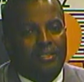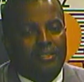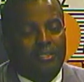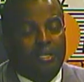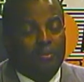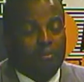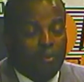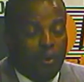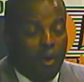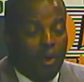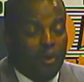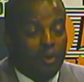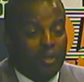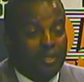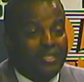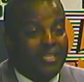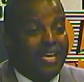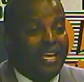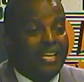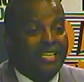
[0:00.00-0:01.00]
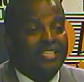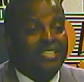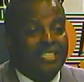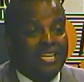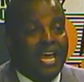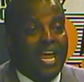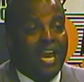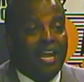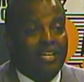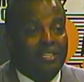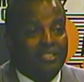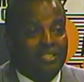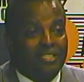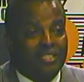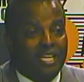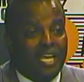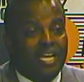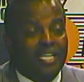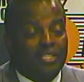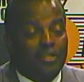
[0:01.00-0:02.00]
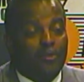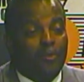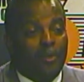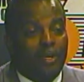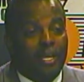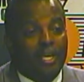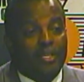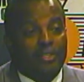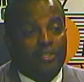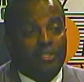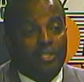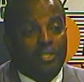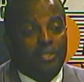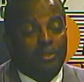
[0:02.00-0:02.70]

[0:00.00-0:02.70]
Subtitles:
components and challenges as it relates